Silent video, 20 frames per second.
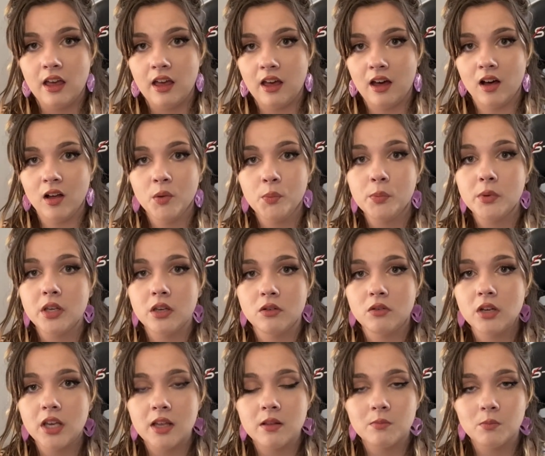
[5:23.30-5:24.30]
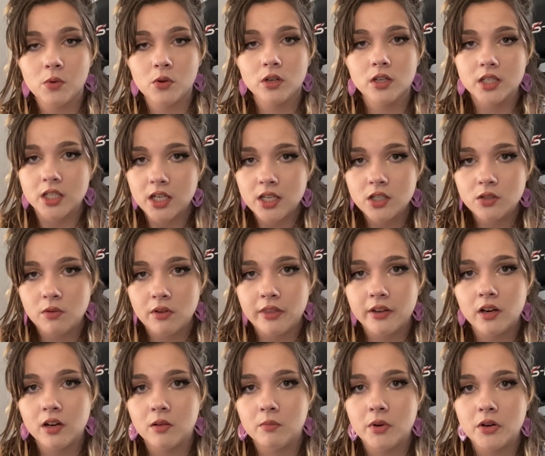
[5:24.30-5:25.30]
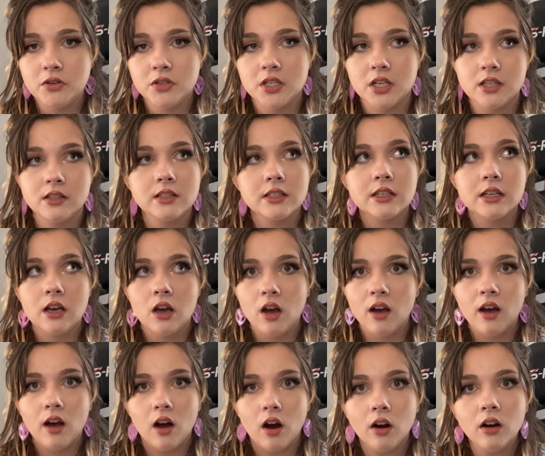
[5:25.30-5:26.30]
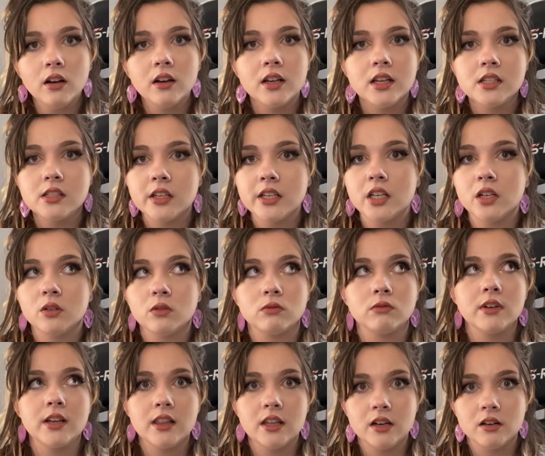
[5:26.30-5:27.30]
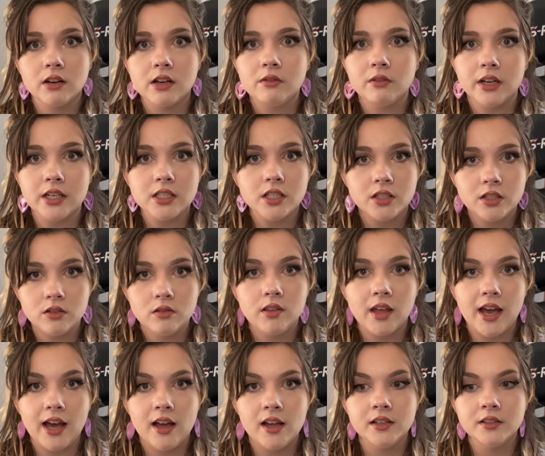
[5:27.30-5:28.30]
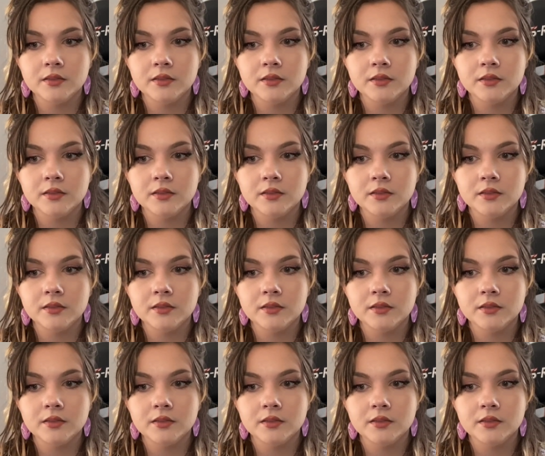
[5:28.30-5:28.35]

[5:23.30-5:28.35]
help you get more in touch with your emotions, art is like a really great way to do that.